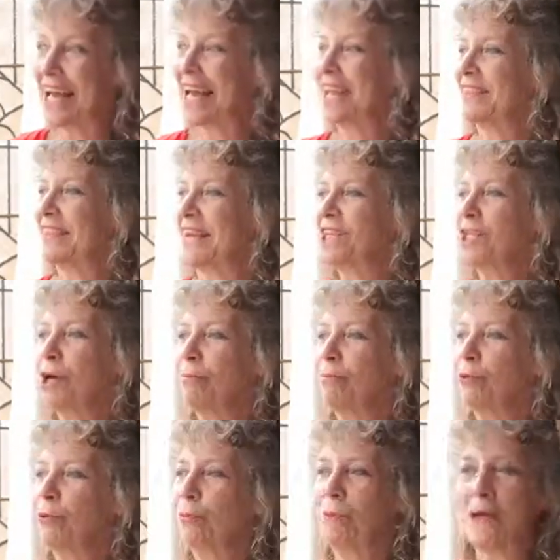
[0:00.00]
At that time,
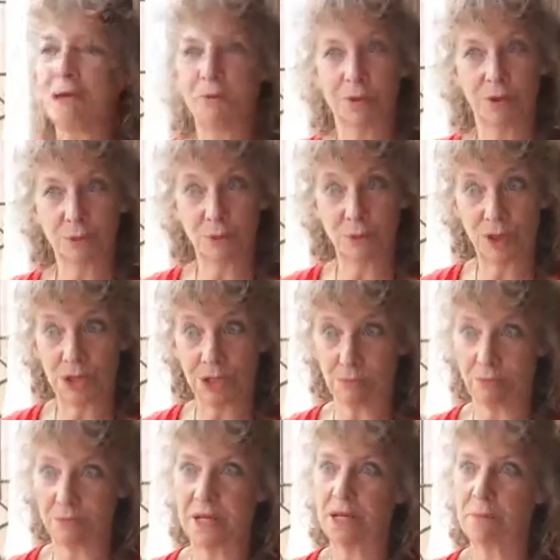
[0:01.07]
Paul Bateman was
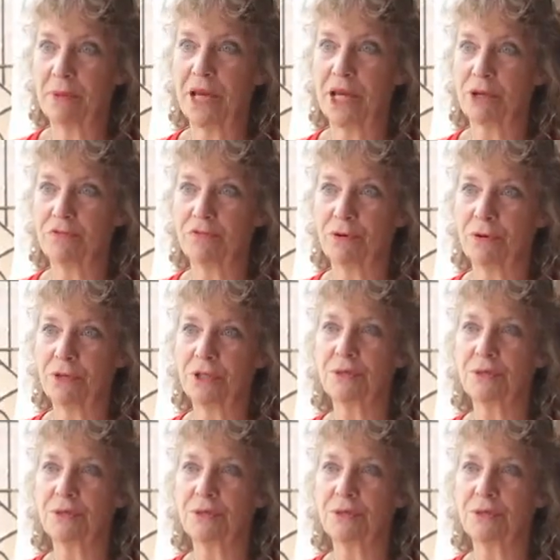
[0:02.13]
playing piano for it.